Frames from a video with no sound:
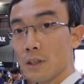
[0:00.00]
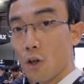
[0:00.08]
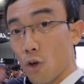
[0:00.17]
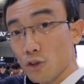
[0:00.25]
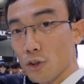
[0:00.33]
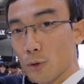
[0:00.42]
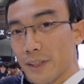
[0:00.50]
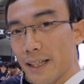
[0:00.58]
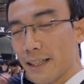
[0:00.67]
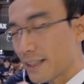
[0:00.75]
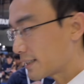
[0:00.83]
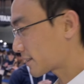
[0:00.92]
Also
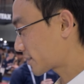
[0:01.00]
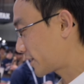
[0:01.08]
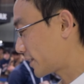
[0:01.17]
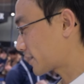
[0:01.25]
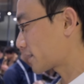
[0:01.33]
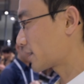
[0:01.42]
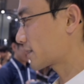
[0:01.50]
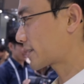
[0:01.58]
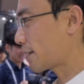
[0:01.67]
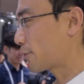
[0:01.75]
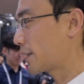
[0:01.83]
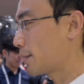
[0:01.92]
there is this
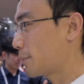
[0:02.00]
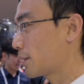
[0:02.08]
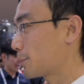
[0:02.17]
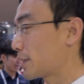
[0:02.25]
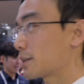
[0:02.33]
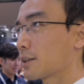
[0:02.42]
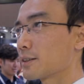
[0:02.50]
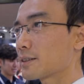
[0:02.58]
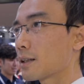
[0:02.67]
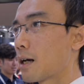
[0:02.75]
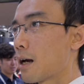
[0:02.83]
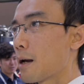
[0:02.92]
70mm
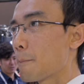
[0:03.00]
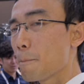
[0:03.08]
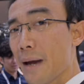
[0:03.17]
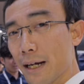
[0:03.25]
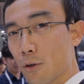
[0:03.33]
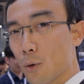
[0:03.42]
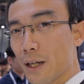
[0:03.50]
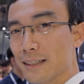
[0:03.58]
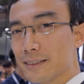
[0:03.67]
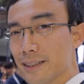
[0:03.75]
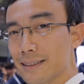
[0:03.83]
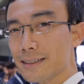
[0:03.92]
macro
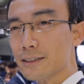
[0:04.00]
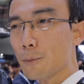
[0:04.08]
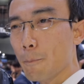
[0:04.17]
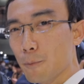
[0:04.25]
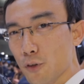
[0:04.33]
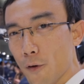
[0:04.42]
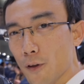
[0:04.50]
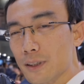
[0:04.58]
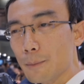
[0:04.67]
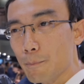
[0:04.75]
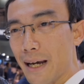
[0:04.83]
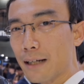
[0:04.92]
lens. This is the
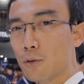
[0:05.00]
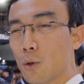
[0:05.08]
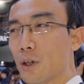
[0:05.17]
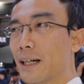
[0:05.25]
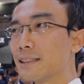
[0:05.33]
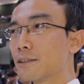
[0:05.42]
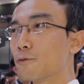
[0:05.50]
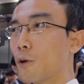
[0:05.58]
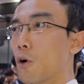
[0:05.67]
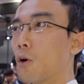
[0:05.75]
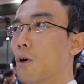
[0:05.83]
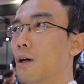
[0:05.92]
first macro lens
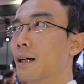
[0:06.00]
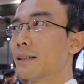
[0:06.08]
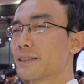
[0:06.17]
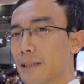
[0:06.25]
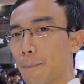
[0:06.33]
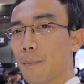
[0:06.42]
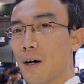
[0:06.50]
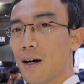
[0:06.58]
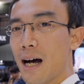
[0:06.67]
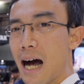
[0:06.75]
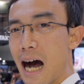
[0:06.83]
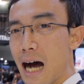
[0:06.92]
for Sigma
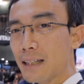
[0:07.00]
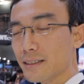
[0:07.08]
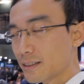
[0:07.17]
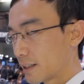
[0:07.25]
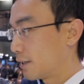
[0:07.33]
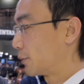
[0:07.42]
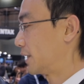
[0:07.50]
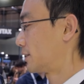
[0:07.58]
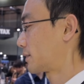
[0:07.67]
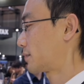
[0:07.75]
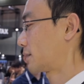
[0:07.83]
Art series.